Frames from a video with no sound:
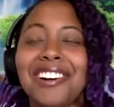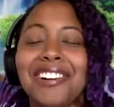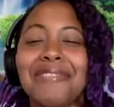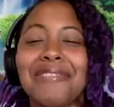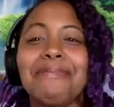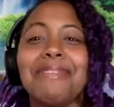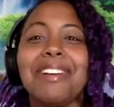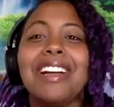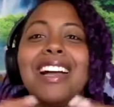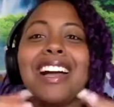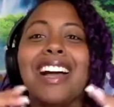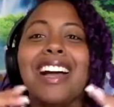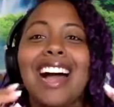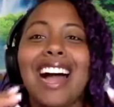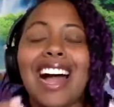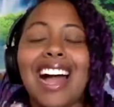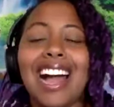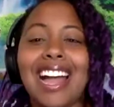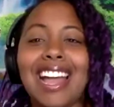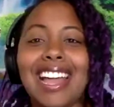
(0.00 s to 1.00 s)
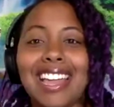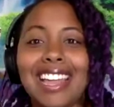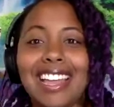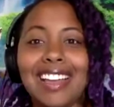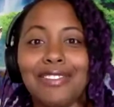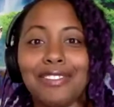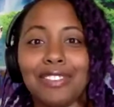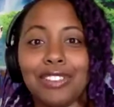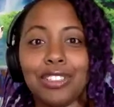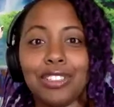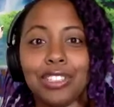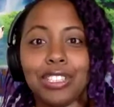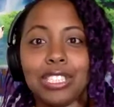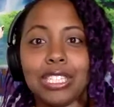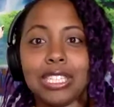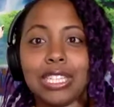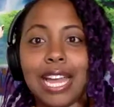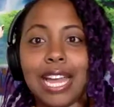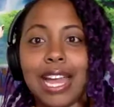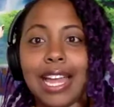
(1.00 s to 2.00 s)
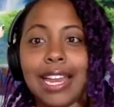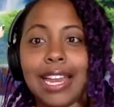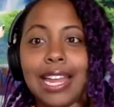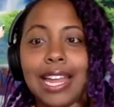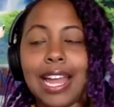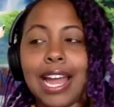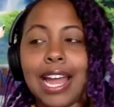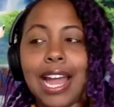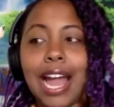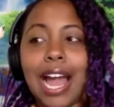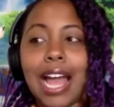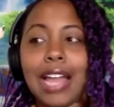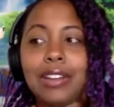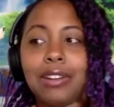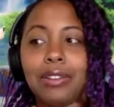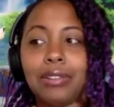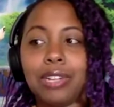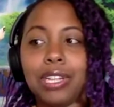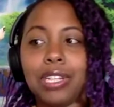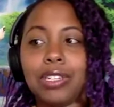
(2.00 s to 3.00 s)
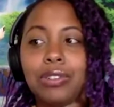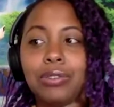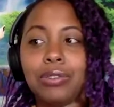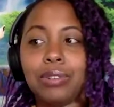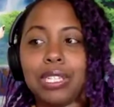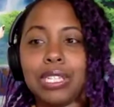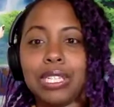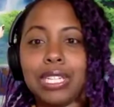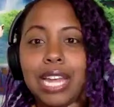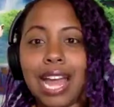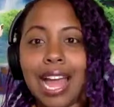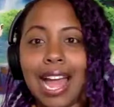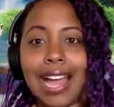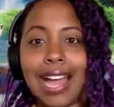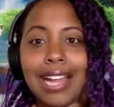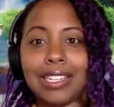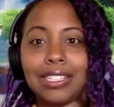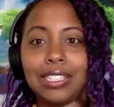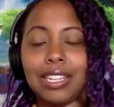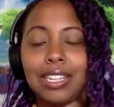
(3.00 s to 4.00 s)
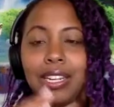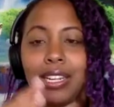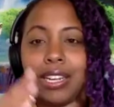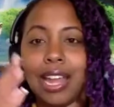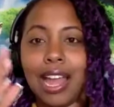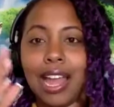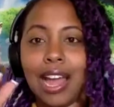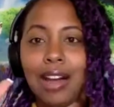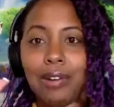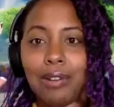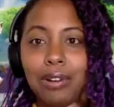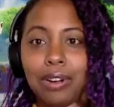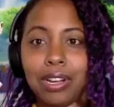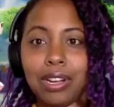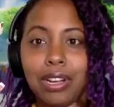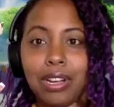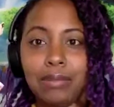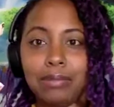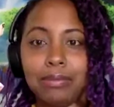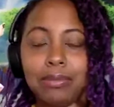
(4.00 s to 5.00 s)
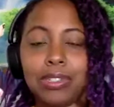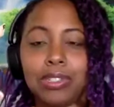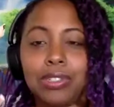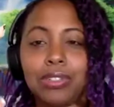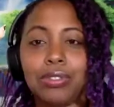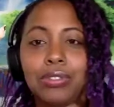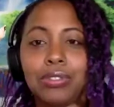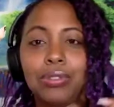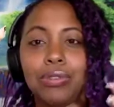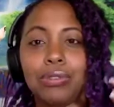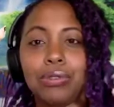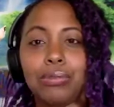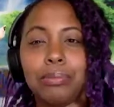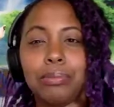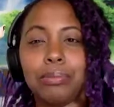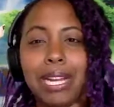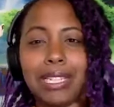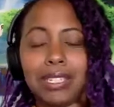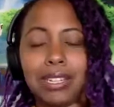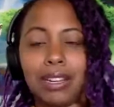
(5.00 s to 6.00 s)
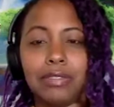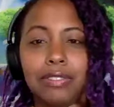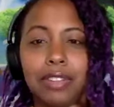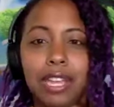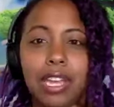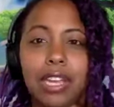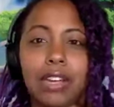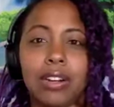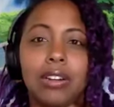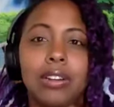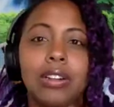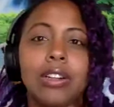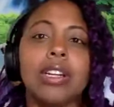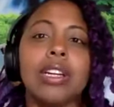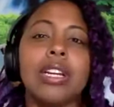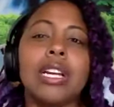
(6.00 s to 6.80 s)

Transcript: Um, mm-hmm. I have learned that I don't need to attach an outcome to my self care.